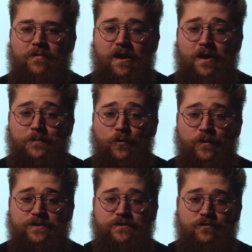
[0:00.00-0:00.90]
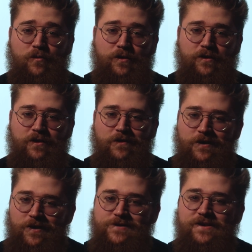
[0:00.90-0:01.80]
Hemingway's story
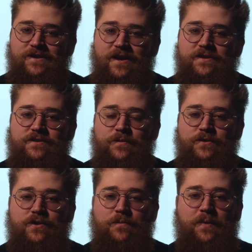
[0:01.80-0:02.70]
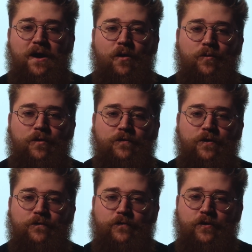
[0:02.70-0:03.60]
is a testament to the power of
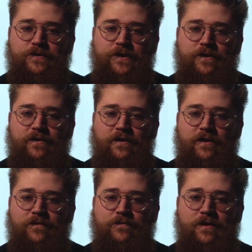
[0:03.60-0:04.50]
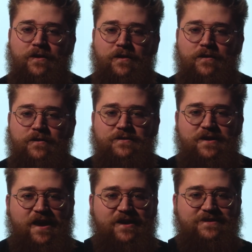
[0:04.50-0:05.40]
confronting life,
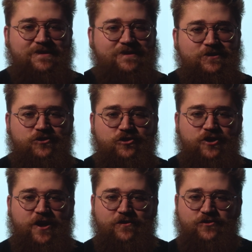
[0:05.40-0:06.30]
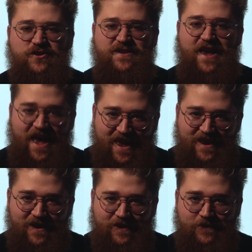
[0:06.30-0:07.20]
existential challenges
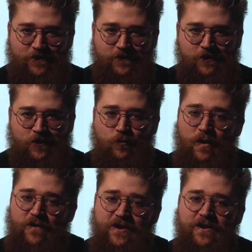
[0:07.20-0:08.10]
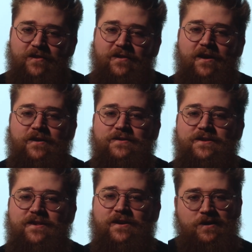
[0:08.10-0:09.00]
head-on, crafting a
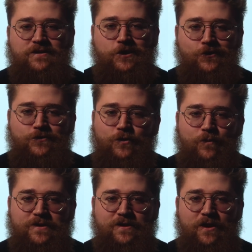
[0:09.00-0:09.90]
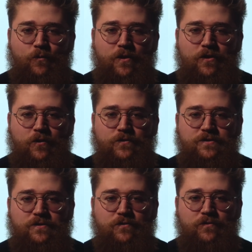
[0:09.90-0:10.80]
legacy that continues to resonate with
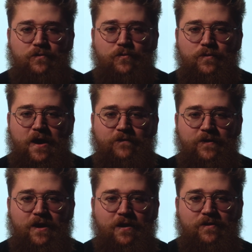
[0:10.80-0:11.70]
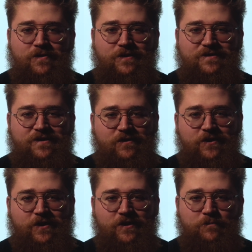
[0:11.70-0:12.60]
those who navigate the
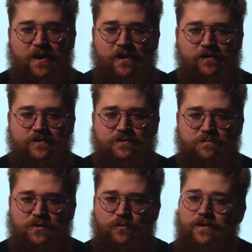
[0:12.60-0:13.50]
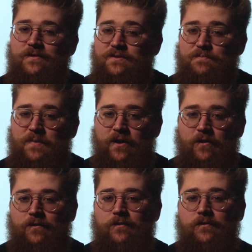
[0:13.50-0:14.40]
delicate balance between
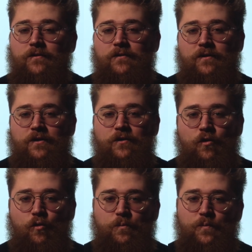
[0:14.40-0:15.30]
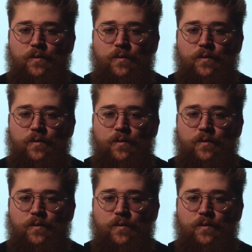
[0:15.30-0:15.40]
despair and hope